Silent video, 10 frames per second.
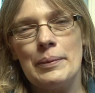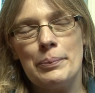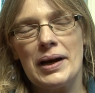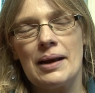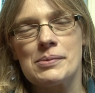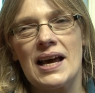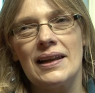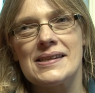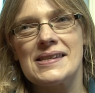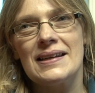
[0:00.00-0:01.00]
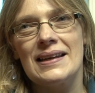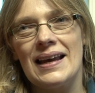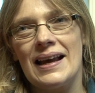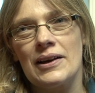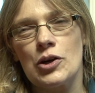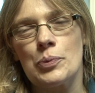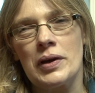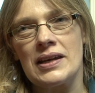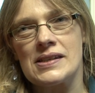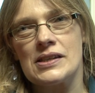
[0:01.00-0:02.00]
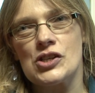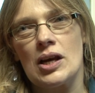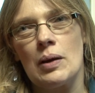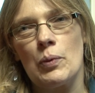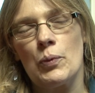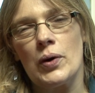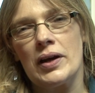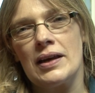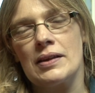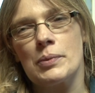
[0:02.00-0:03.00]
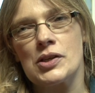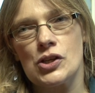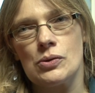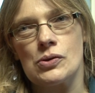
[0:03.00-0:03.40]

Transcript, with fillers: My name's Alison and I come here to the gym with my two